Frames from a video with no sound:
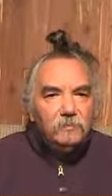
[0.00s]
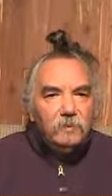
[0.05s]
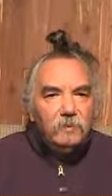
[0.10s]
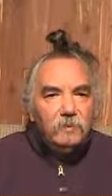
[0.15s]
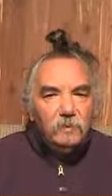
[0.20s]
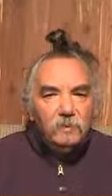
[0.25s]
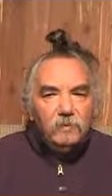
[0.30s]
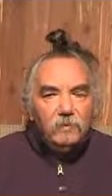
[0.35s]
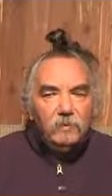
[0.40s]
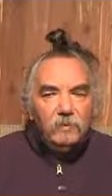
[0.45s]

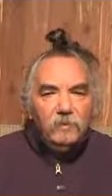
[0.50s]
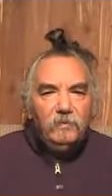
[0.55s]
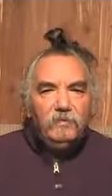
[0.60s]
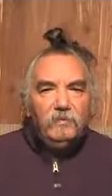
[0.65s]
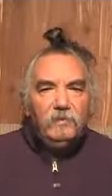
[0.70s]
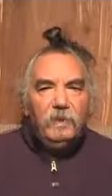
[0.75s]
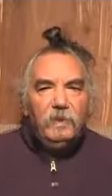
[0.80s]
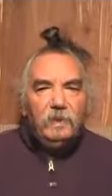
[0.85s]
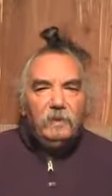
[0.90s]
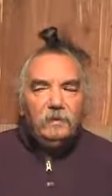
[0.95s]
And then you live
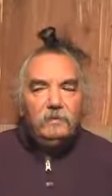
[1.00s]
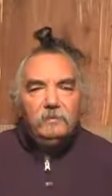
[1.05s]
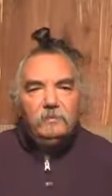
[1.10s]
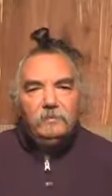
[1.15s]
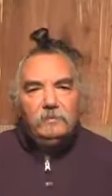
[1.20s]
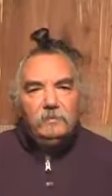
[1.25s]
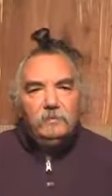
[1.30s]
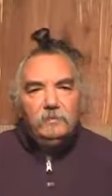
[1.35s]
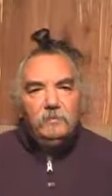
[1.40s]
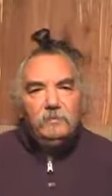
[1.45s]
that.
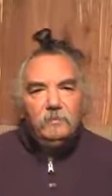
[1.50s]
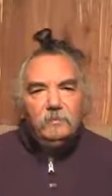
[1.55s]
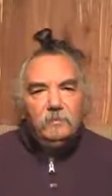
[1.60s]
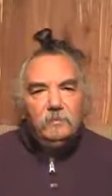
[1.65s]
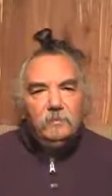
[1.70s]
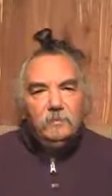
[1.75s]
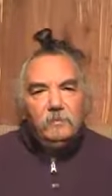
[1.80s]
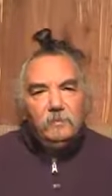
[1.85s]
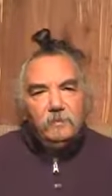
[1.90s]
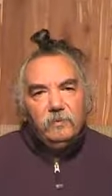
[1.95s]

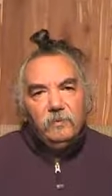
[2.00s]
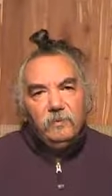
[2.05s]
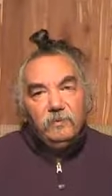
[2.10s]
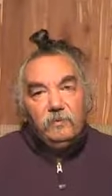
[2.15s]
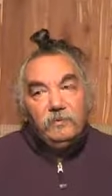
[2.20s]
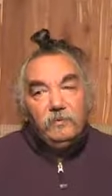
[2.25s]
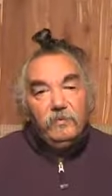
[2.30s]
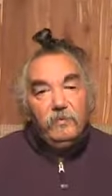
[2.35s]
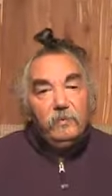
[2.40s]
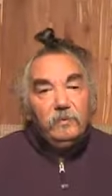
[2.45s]
Because you,
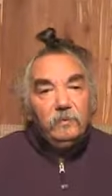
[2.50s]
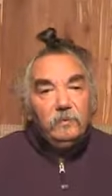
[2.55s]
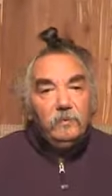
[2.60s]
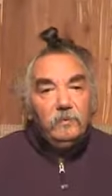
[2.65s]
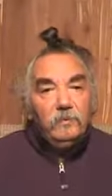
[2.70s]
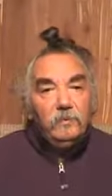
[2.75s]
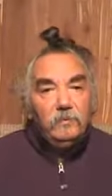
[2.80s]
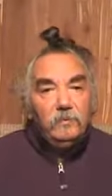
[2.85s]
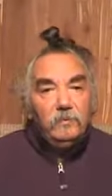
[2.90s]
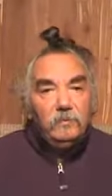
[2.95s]
you feel
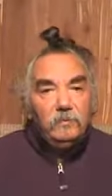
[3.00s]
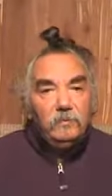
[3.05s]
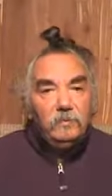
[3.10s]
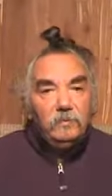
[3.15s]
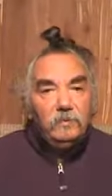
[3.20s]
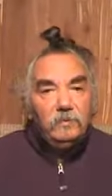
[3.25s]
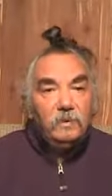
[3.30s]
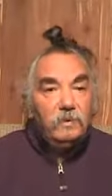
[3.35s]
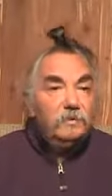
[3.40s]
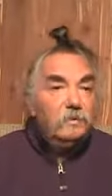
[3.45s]
you, you
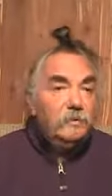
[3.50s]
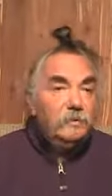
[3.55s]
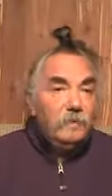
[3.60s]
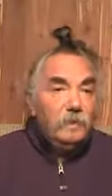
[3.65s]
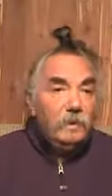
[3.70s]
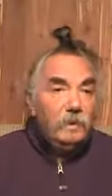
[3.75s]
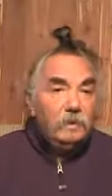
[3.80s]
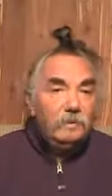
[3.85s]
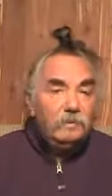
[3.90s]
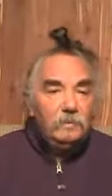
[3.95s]

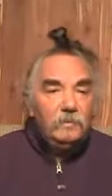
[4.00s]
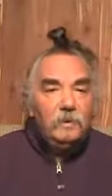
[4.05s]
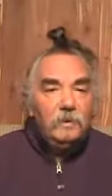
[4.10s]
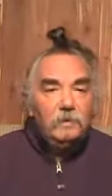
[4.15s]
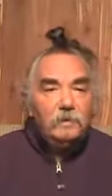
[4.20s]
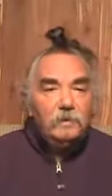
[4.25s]
justify it somehow.